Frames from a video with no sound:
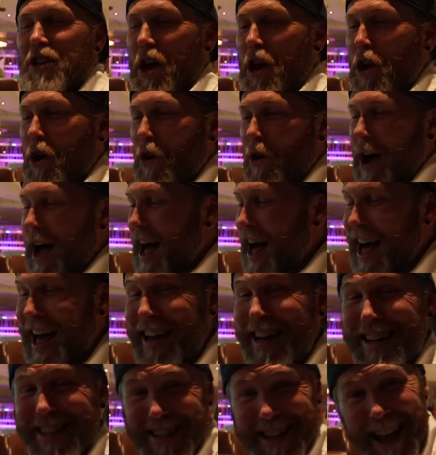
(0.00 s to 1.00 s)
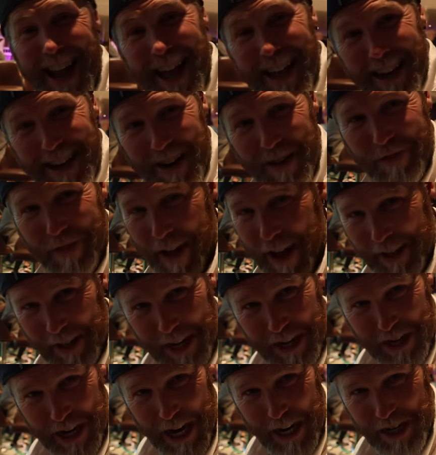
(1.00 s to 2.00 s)
So I decided to
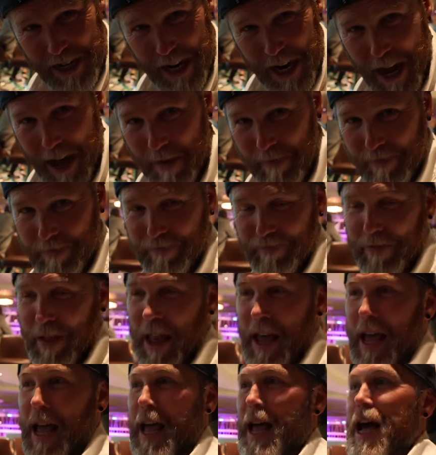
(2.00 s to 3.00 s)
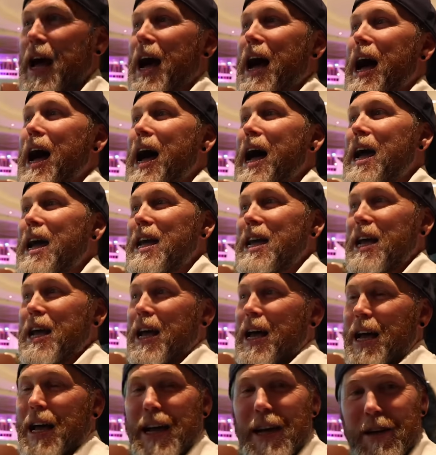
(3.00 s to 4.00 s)
finally change it up. I
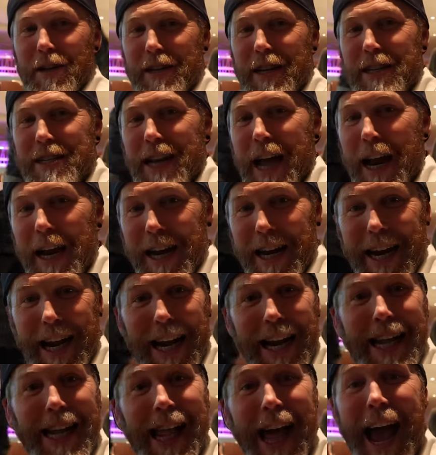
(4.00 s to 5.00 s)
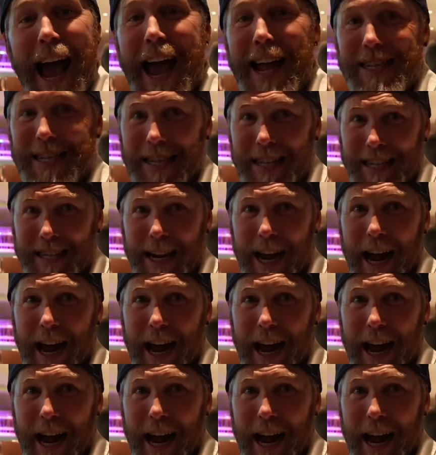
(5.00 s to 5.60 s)
decided to get a glass this